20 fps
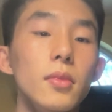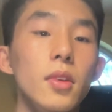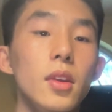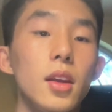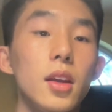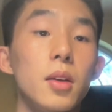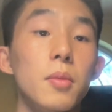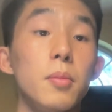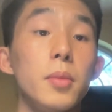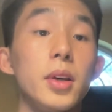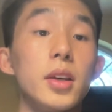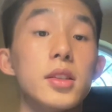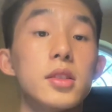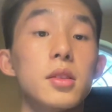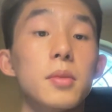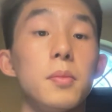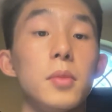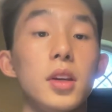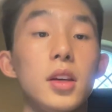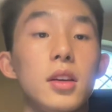in B S
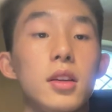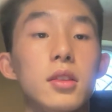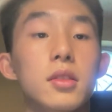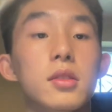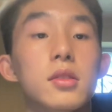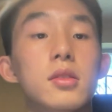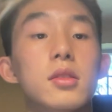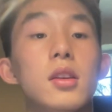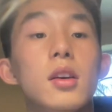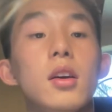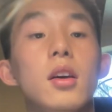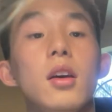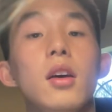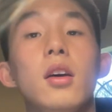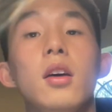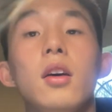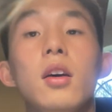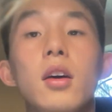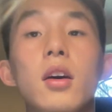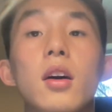M Ds,
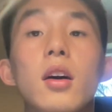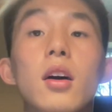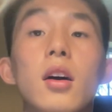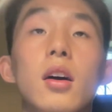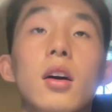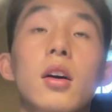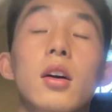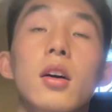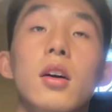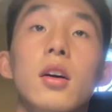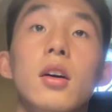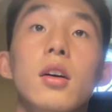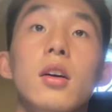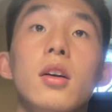uh,